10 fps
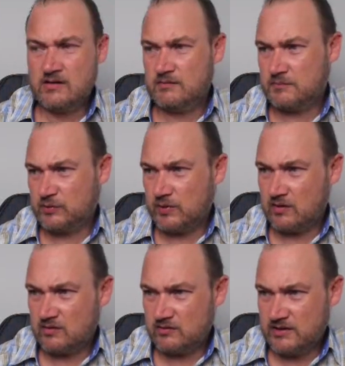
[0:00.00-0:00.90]
But we
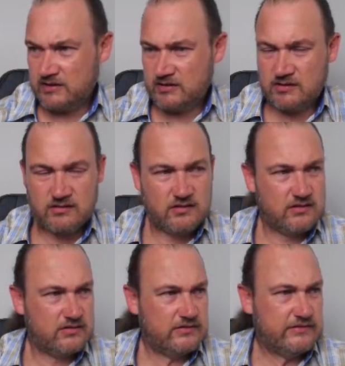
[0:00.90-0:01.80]
are nearing
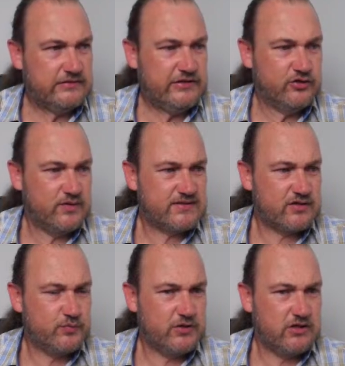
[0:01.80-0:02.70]
the US
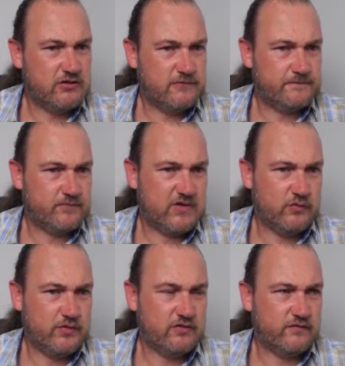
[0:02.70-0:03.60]
opening, the
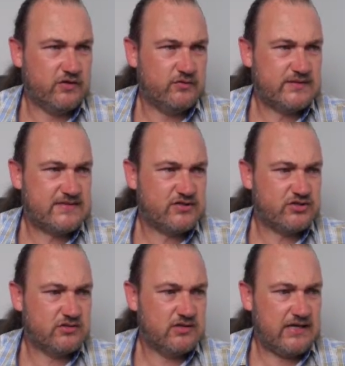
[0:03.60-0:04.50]
opening of the US
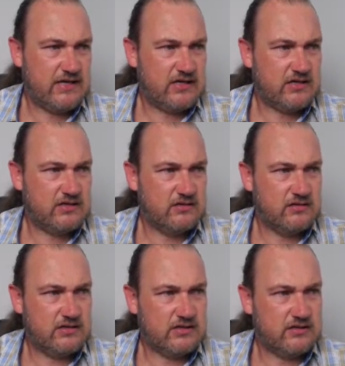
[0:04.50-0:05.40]
session. And
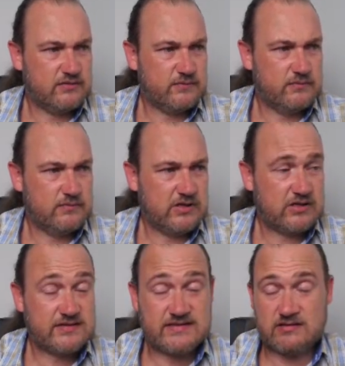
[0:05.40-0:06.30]
like I
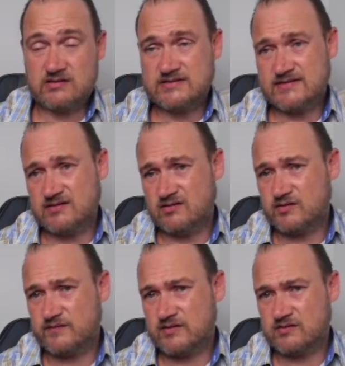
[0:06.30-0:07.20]
said, guys, there's a lot
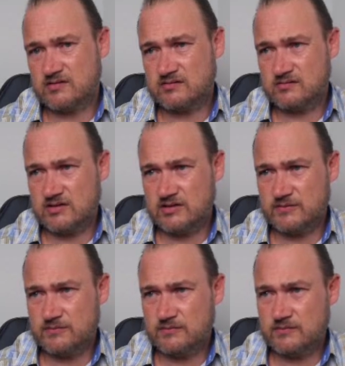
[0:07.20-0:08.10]
of data
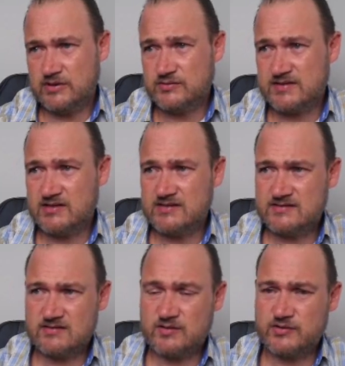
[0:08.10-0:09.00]
news releases
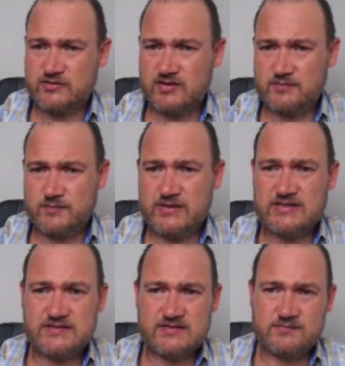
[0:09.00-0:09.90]
coming today.
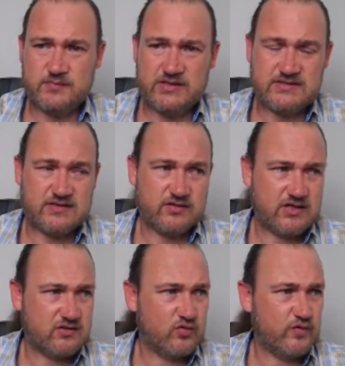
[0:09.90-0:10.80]
Please don't get
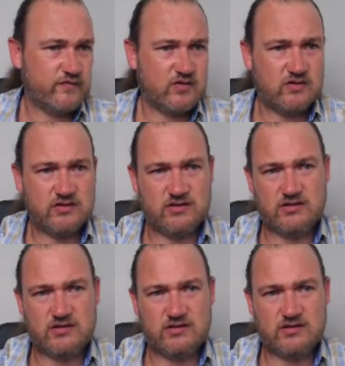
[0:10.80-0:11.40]
caught off guard.